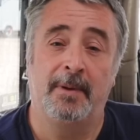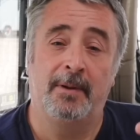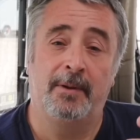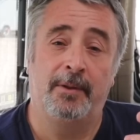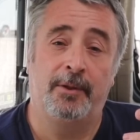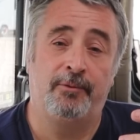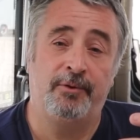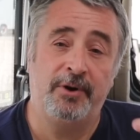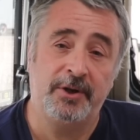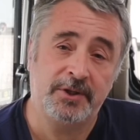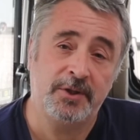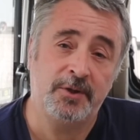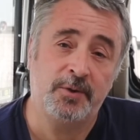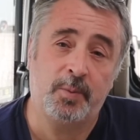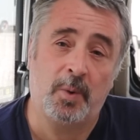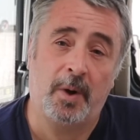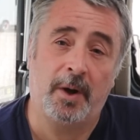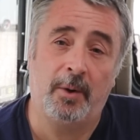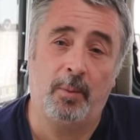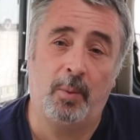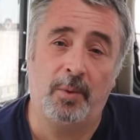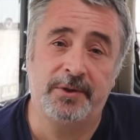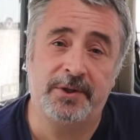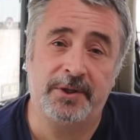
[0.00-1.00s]
The reasons
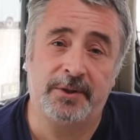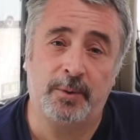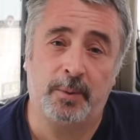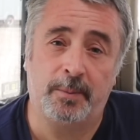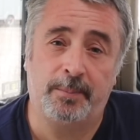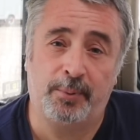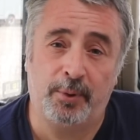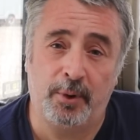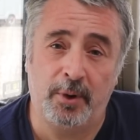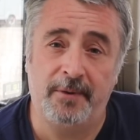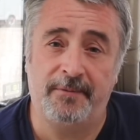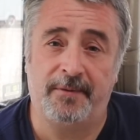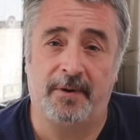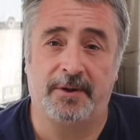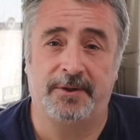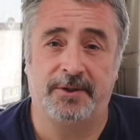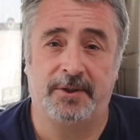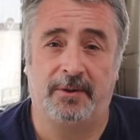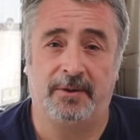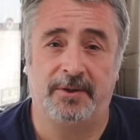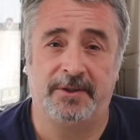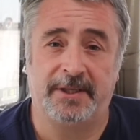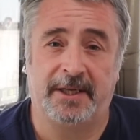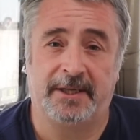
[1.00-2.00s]
why I wanted to improve our
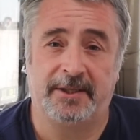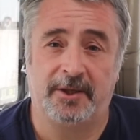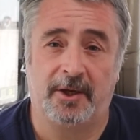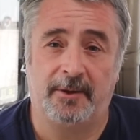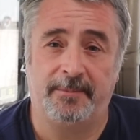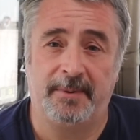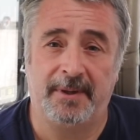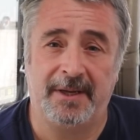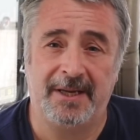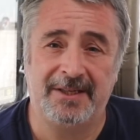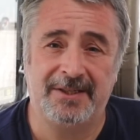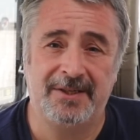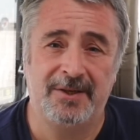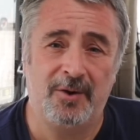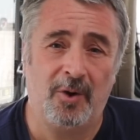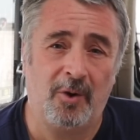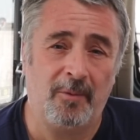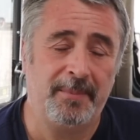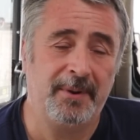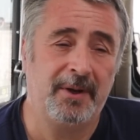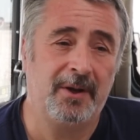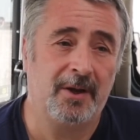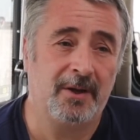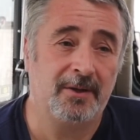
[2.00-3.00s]
solar setup is
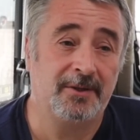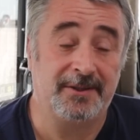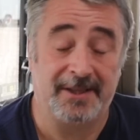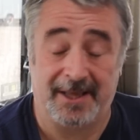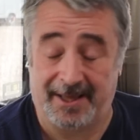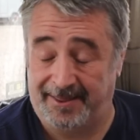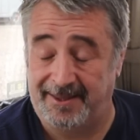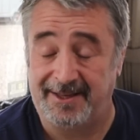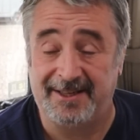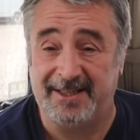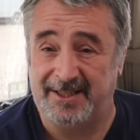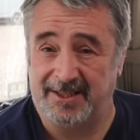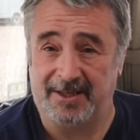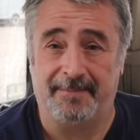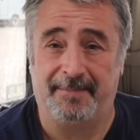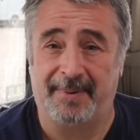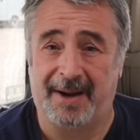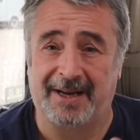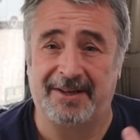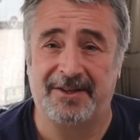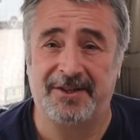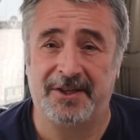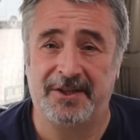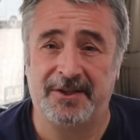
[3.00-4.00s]
not because that this is a
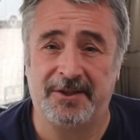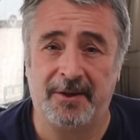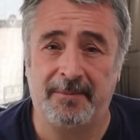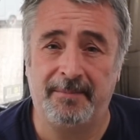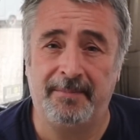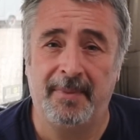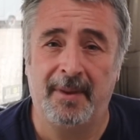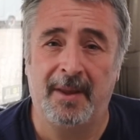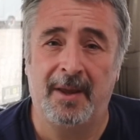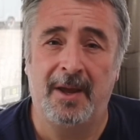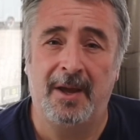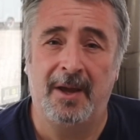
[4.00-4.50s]
bad system,